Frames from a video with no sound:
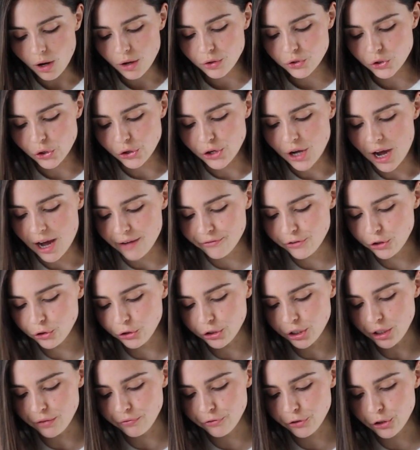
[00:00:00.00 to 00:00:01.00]
So yeah, if you're
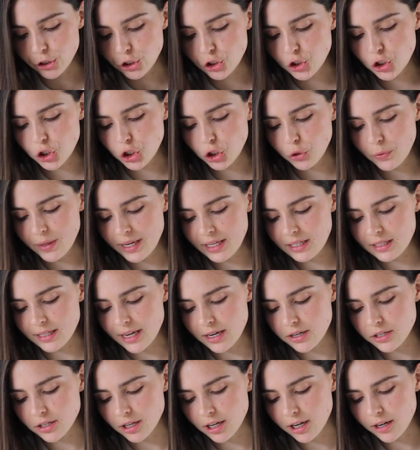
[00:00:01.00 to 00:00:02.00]
looking for a chewy
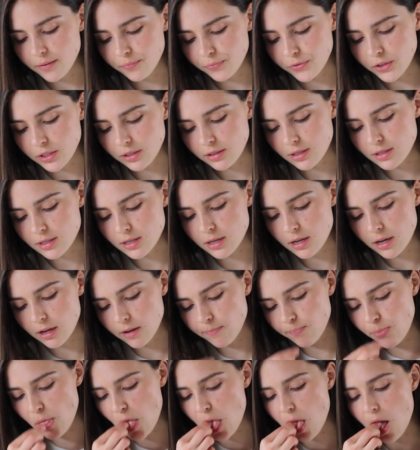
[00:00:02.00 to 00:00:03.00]
center, this isn't
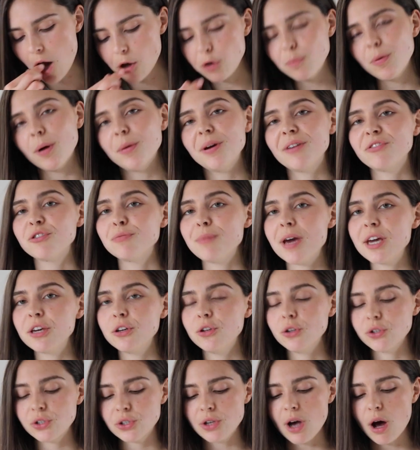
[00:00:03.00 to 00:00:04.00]
it. You probably have to make it
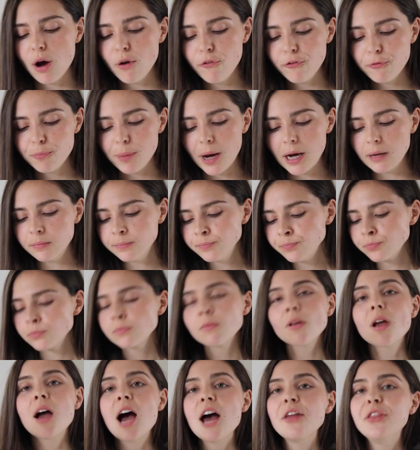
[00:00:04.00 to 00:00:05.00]
yourself, but
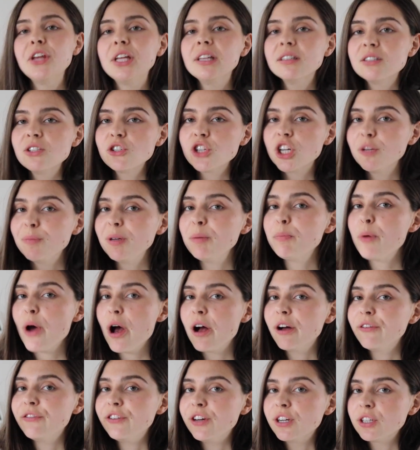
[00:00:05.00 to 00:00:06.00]
I think this is gonna be
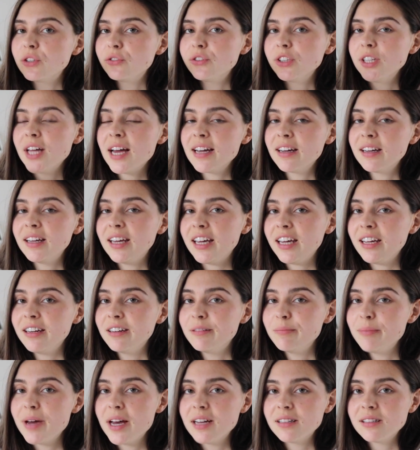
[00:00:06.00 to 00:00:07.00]
perfect for like an
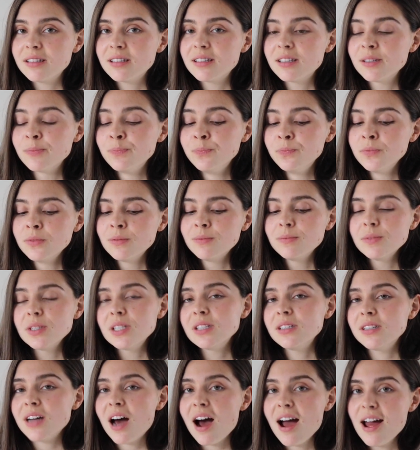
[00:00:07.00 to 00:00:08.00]
Eton mess
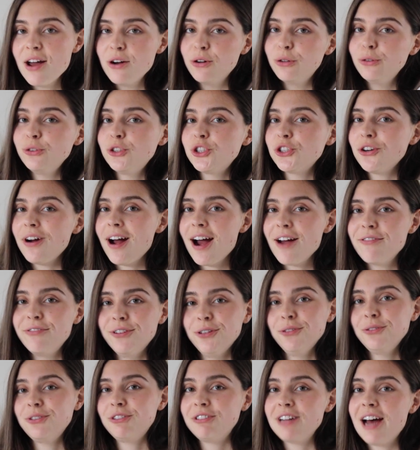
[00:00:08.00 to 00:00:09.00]
style,
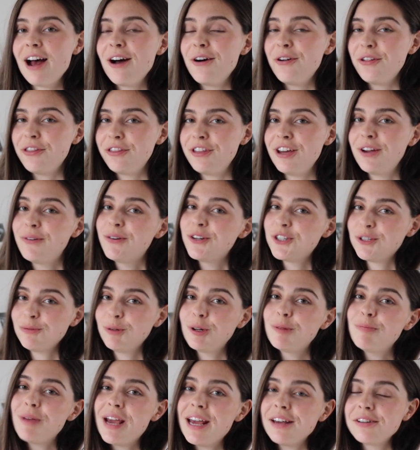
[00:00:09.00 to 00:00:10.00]
trifle style thing, which I'm
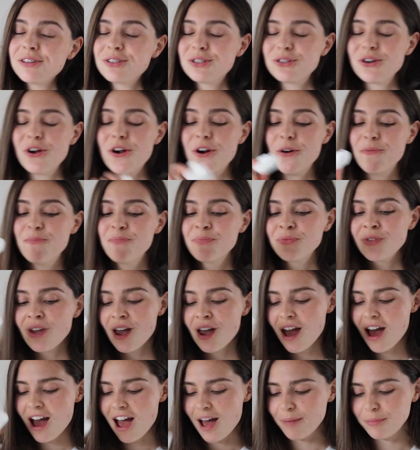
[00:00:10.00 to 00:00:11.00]
gonna make. So
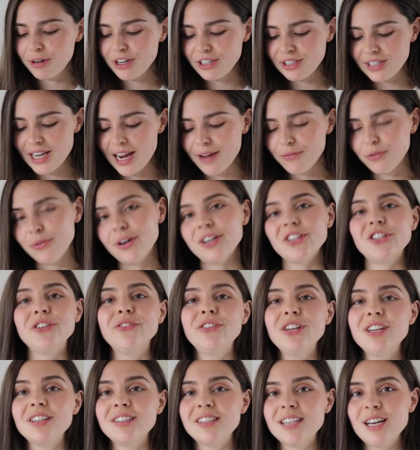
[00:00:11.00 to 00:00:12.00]
I'm gonna save the rest of
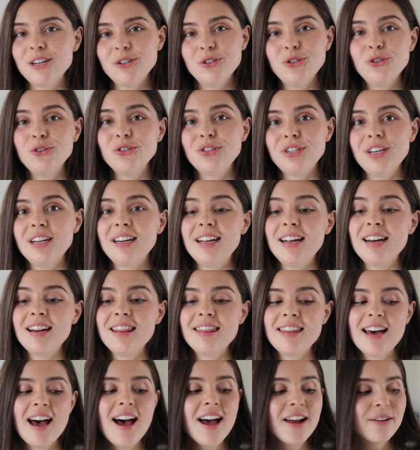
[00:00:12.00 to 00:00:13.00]
this and use it in
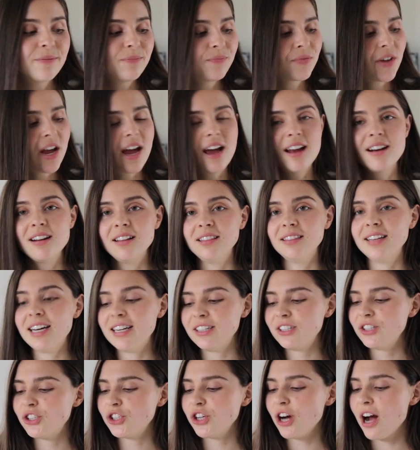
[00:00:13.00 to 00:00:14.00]
that, and
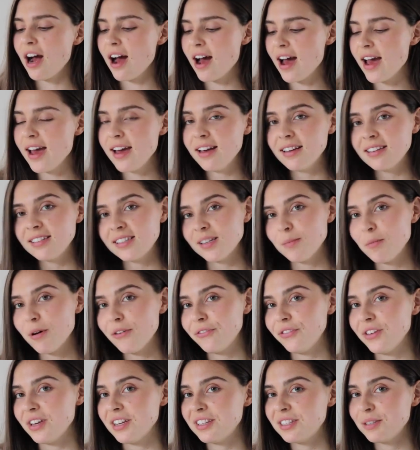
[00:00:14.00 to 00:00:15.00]
let's try some
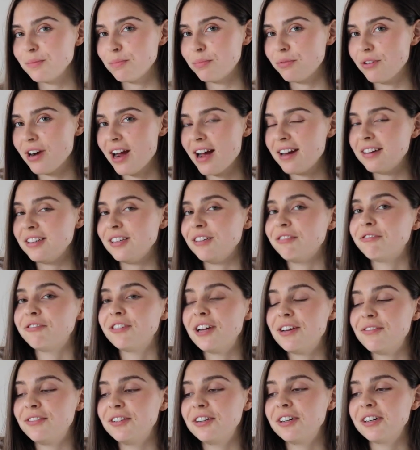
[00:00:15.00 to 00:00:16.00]
of this brandy
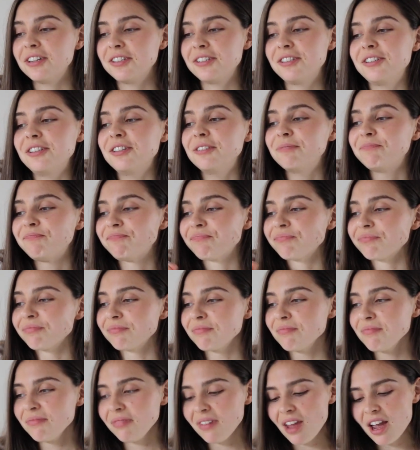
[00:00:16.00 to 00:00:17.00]
flavored custard.
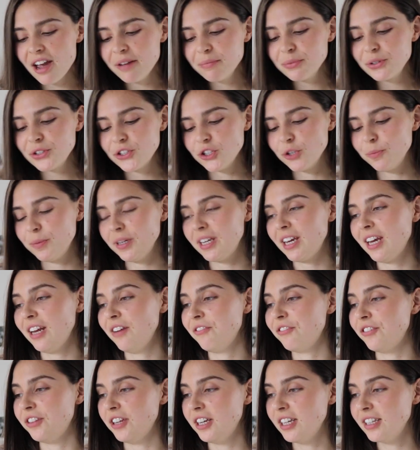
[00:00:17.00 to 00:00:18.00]
I'm super keen
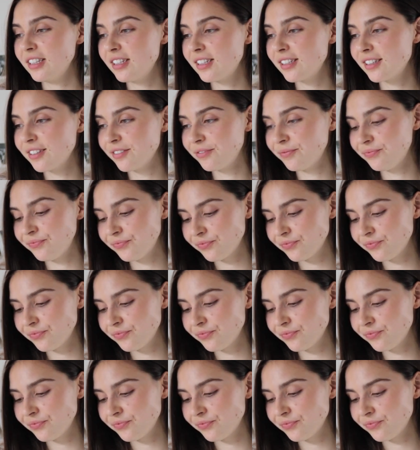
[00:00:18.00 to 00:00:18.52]
for this.